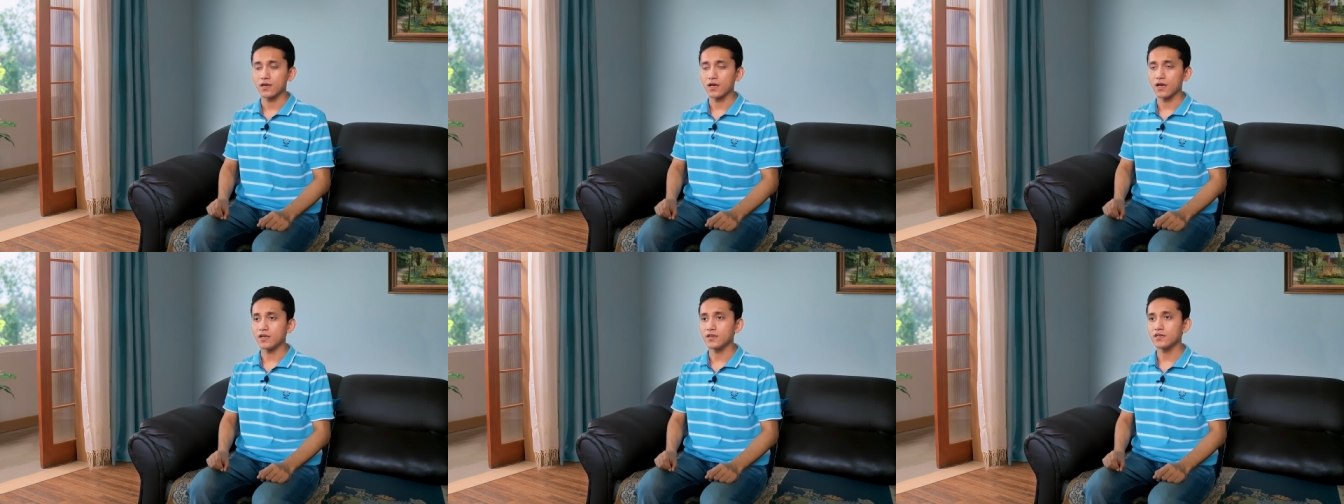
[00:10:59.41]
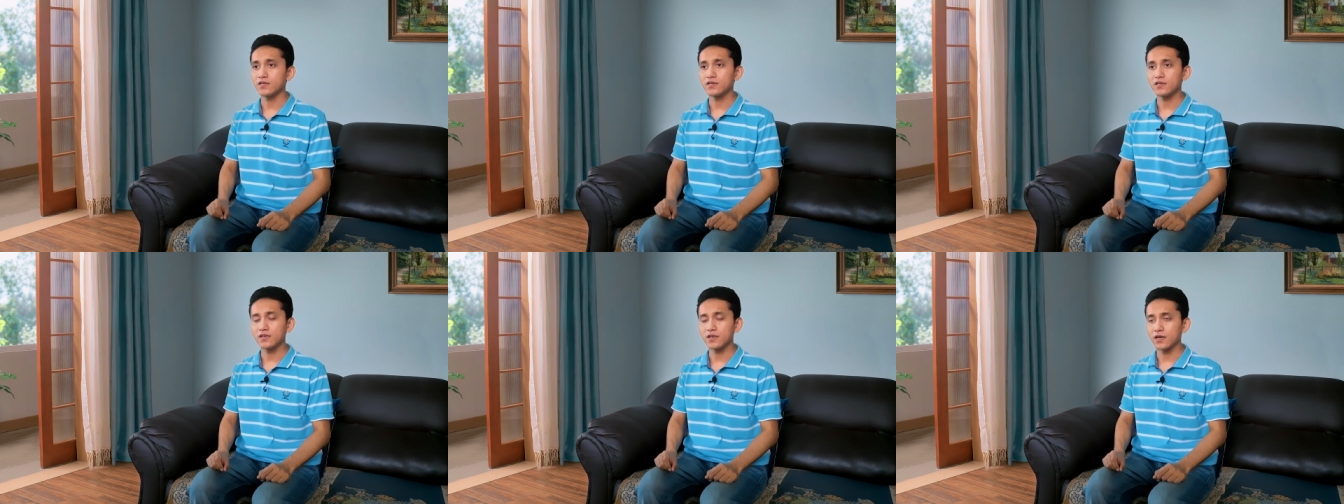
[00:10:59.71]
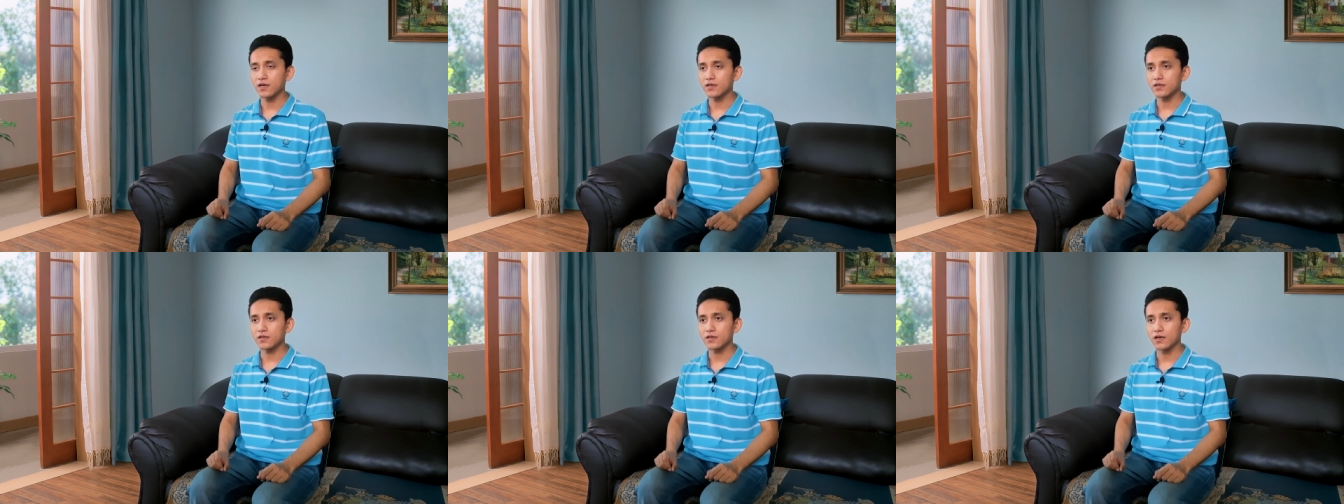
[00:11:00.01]
and in
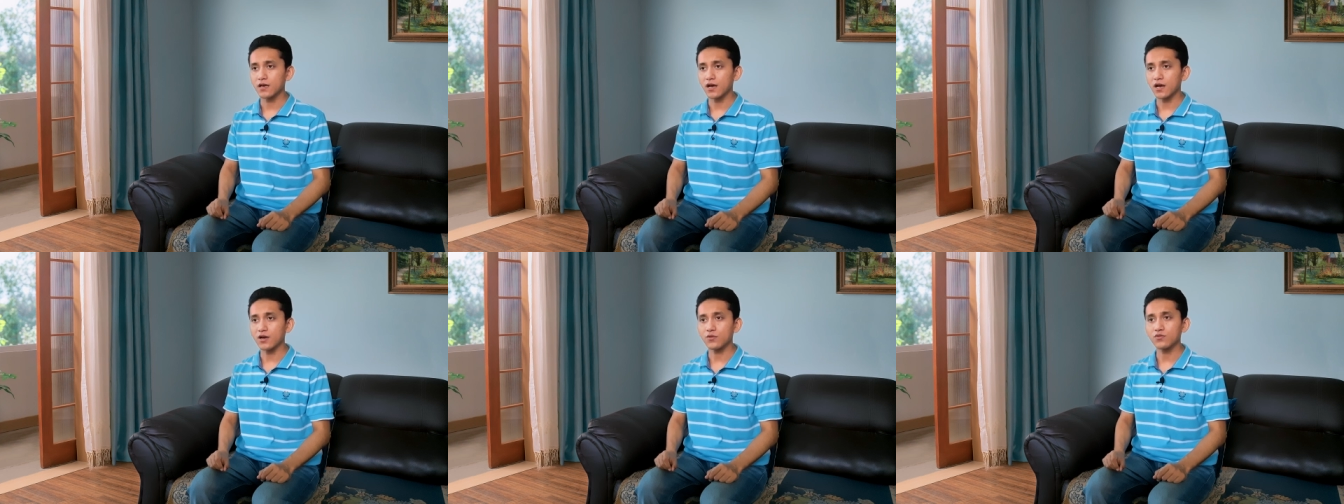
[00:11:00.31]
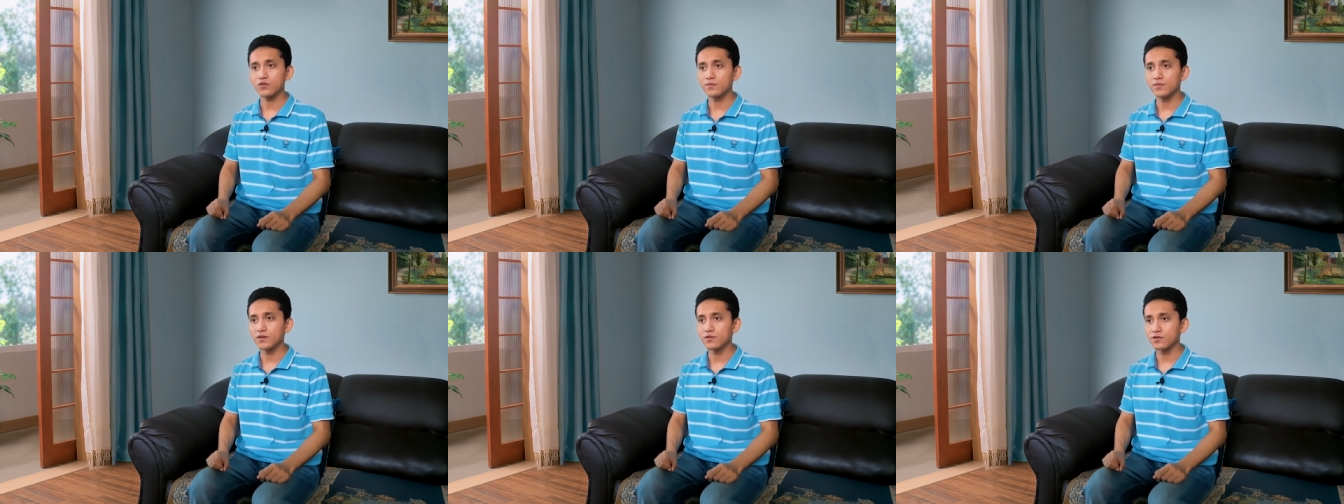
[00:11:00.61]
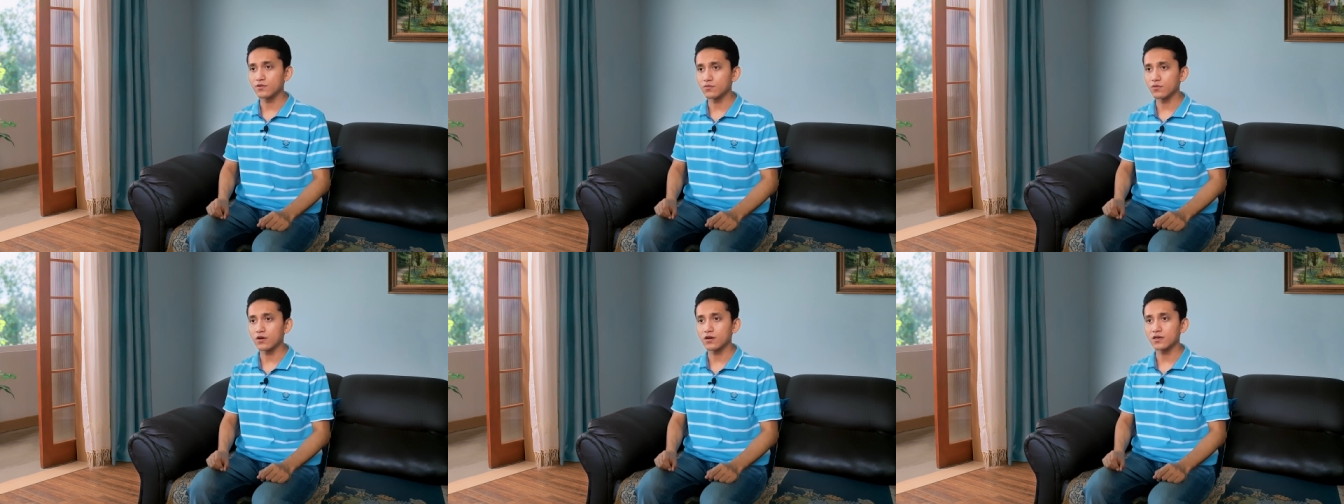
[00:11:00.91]
the end, I would be
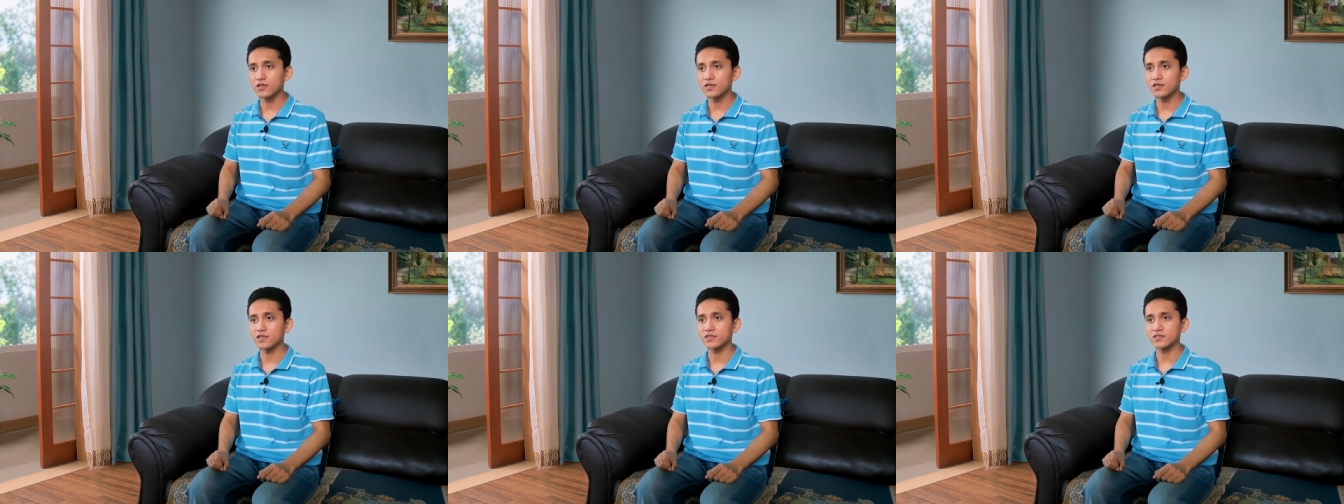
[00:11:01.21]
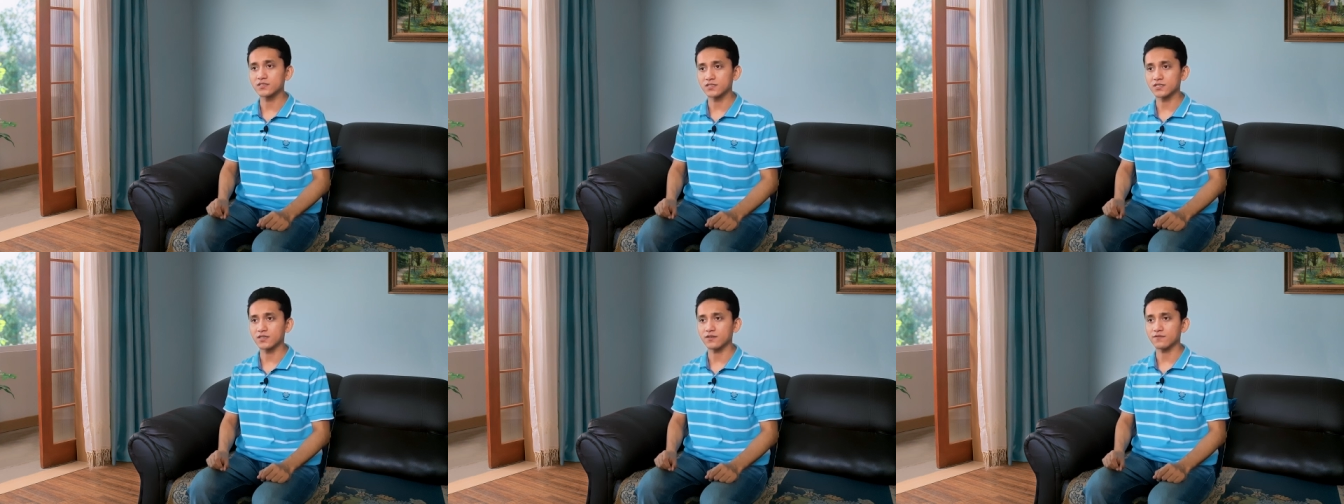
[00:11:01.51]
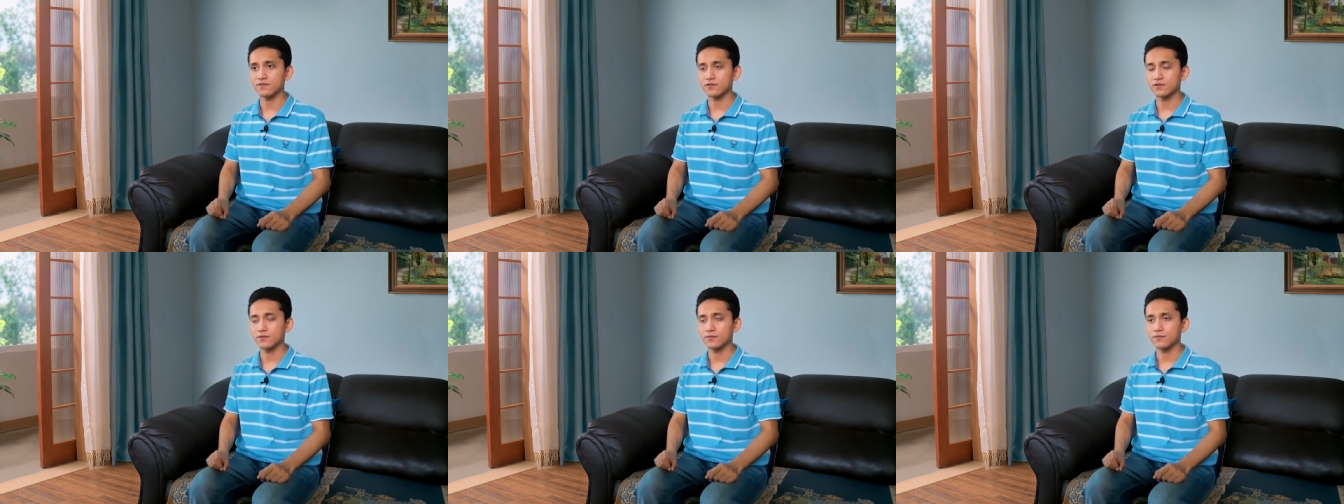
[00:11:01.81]
rewarded and saved.